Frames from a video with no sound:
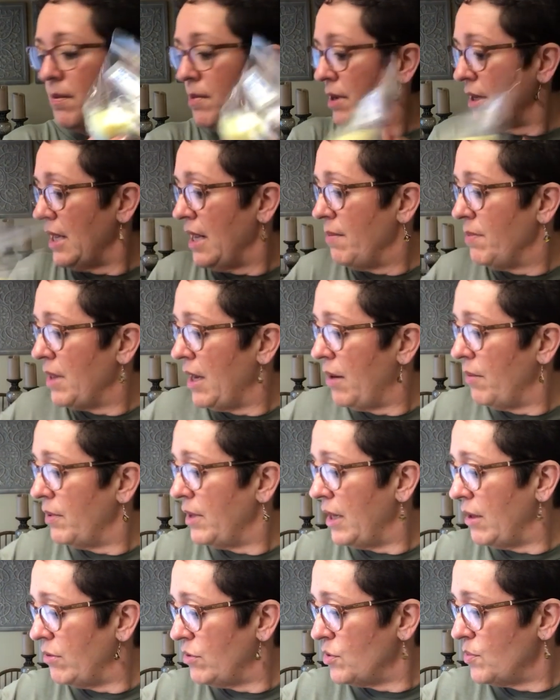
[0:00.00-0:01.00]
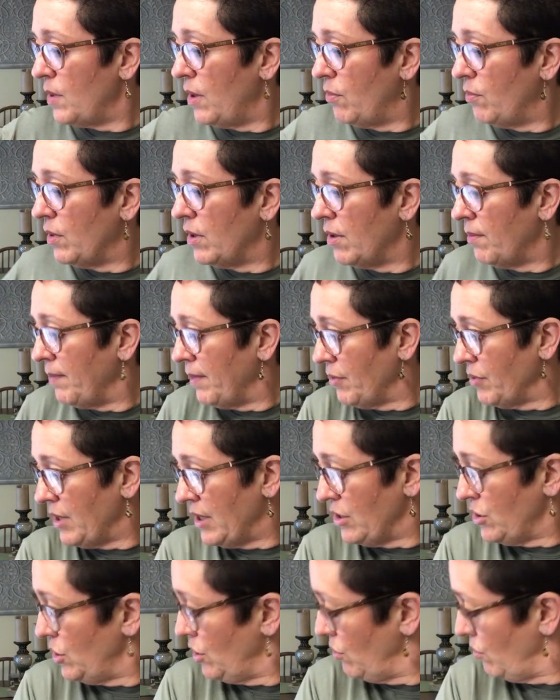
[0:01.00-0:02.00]
I'm going to keep that one out as well, and we can melt
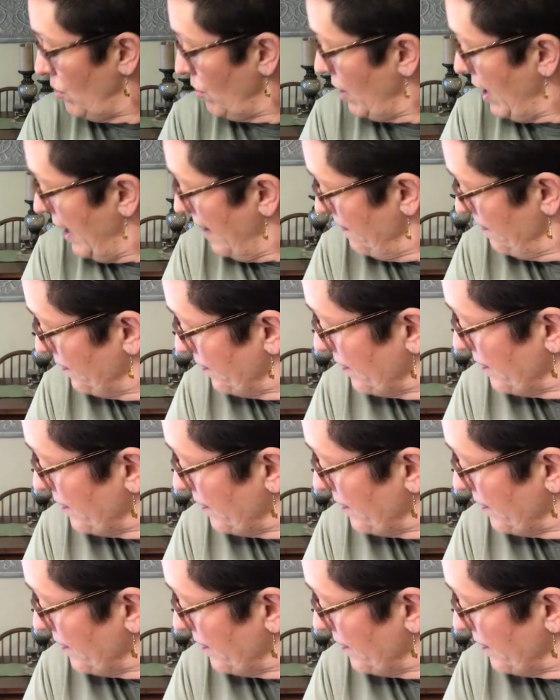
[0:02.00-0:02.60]
that too, okay?